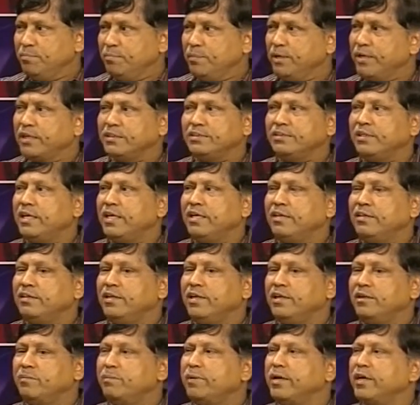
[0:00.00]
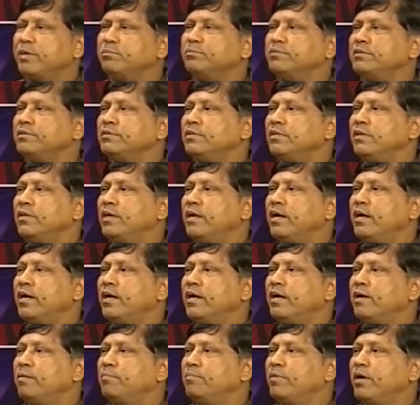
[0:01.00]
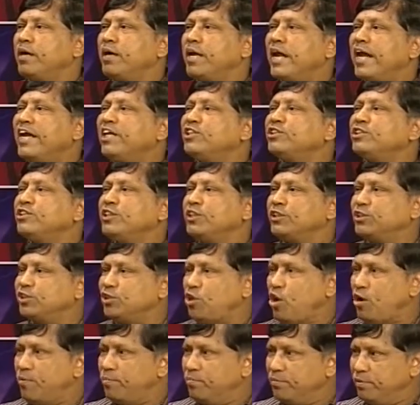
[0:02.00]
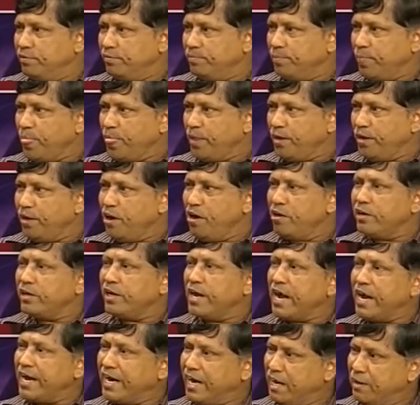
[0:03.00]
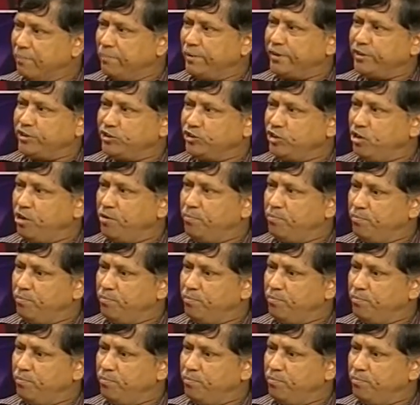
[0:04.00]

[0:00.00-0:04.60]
Because then it becomes a liaison job, not an academic job.